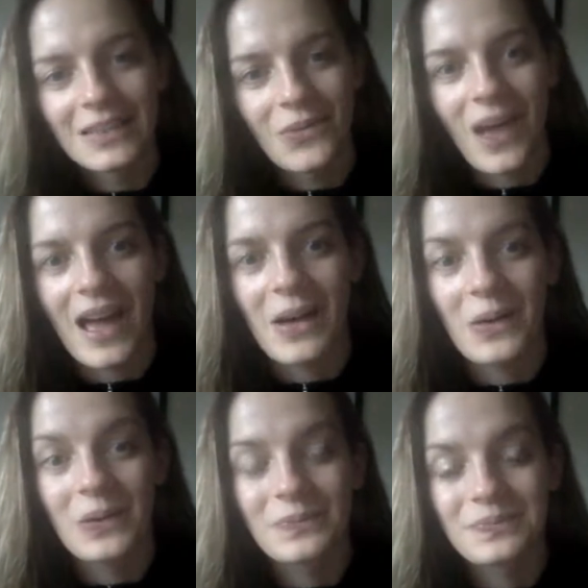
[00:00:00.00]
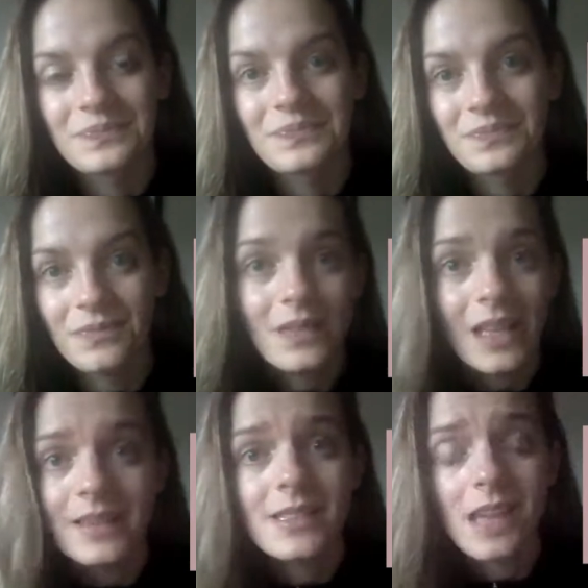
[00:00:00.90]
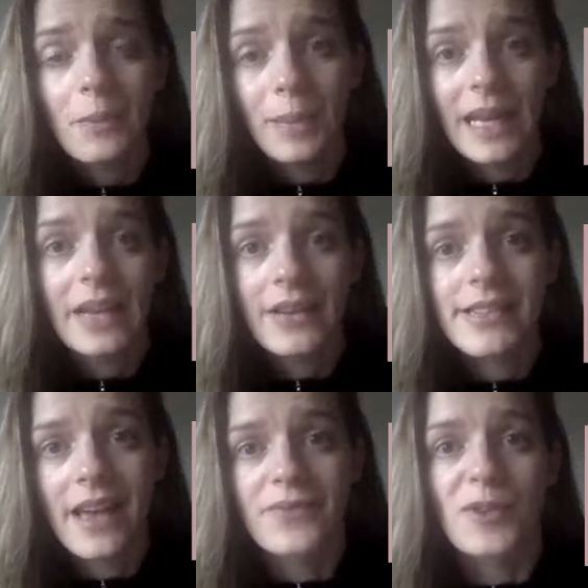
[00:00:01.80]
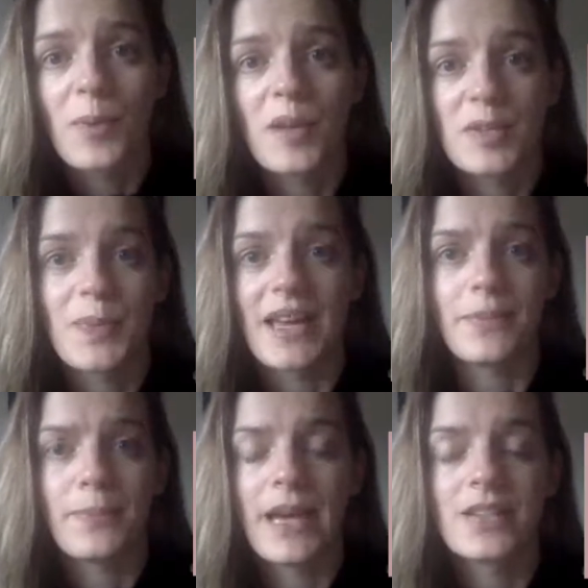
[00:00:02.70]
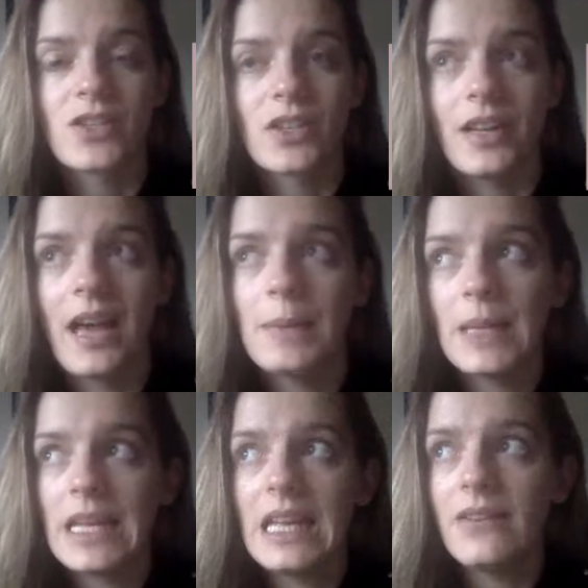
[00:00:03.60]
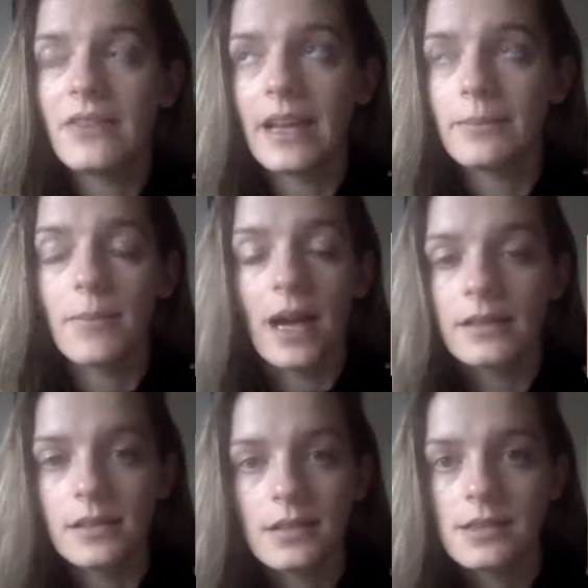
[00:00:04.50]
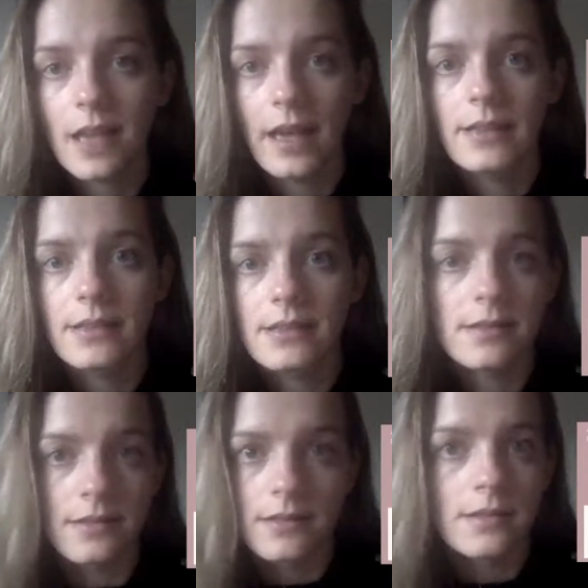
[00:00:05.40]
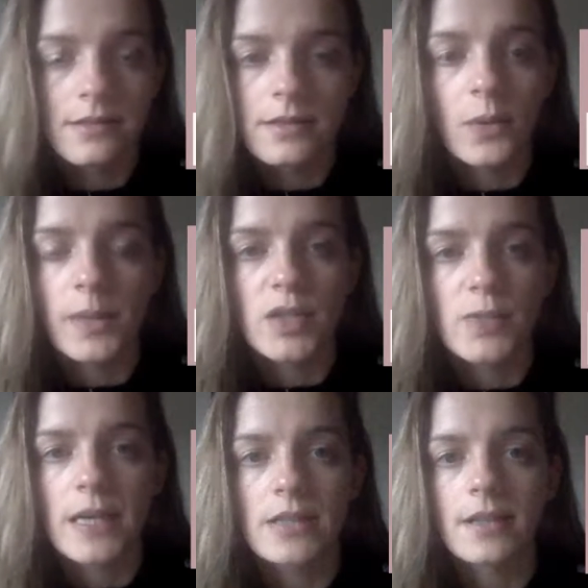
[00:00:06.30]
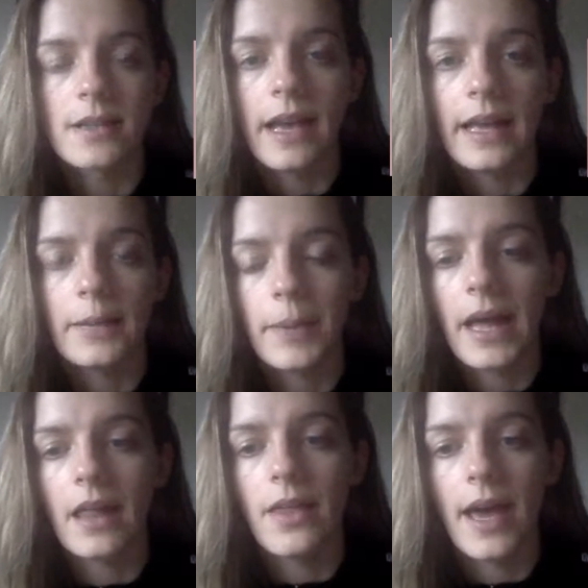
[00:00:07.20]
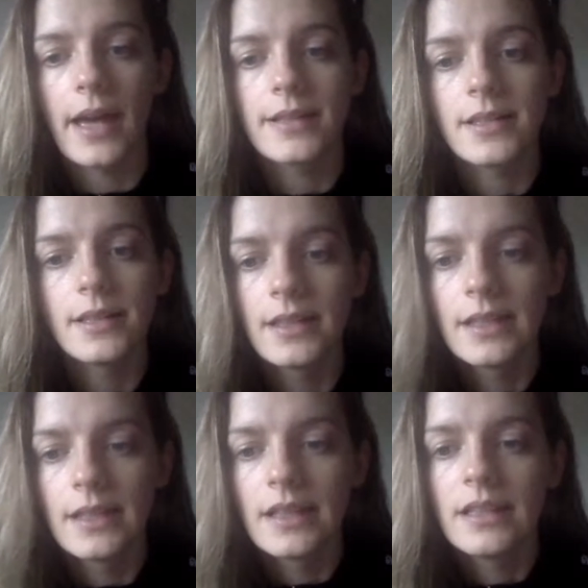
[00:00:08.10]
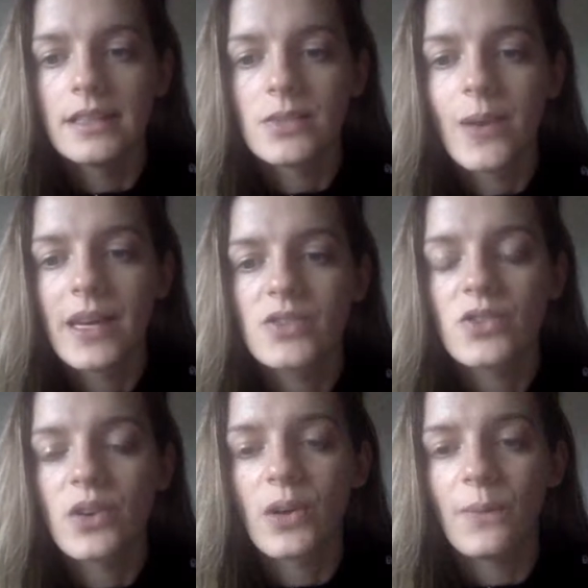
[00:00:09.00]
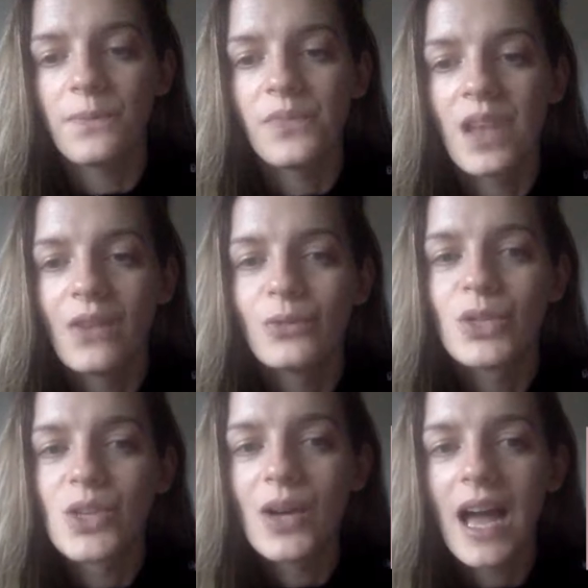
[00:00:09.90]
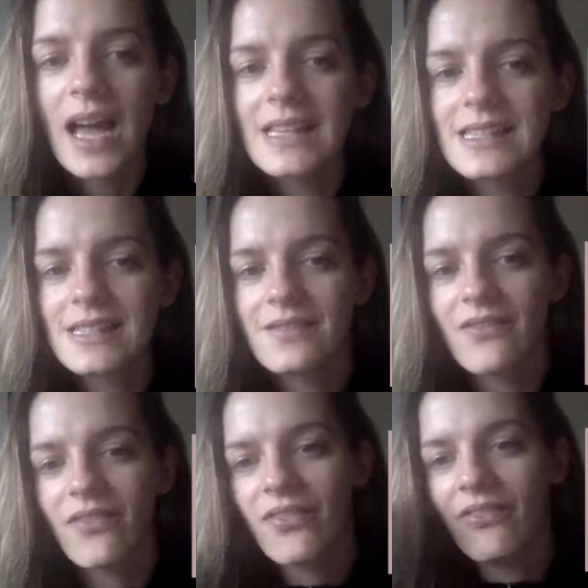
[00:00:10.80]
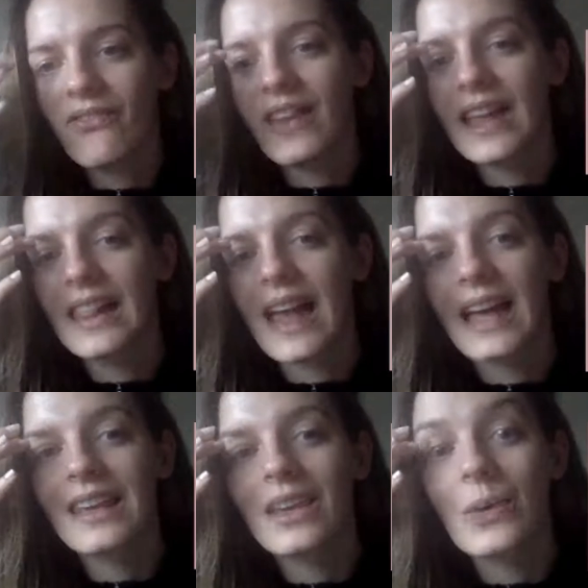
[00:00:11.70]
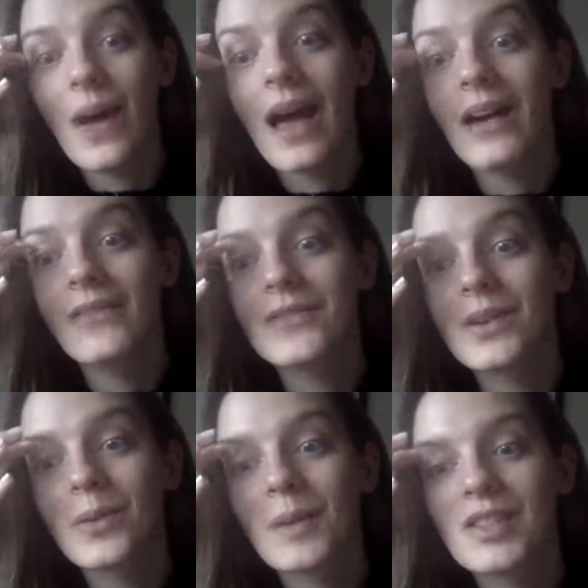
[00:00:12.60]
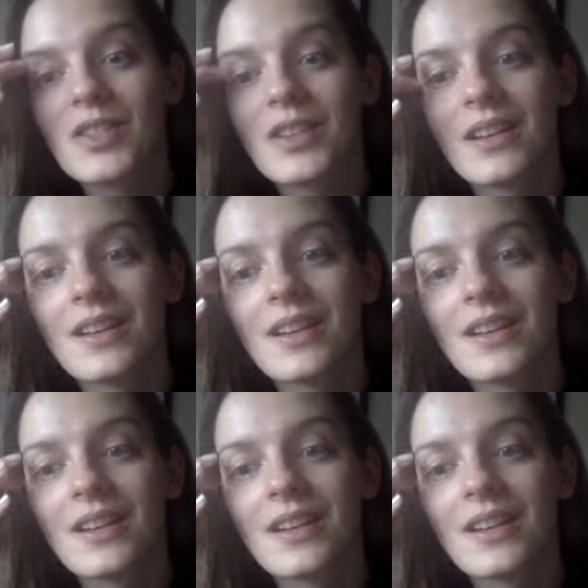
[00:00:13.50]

wow. Some players have so much passion. I believe that Magnus has so much passion like Beth had. It's very true. Would you guys feel like you have so much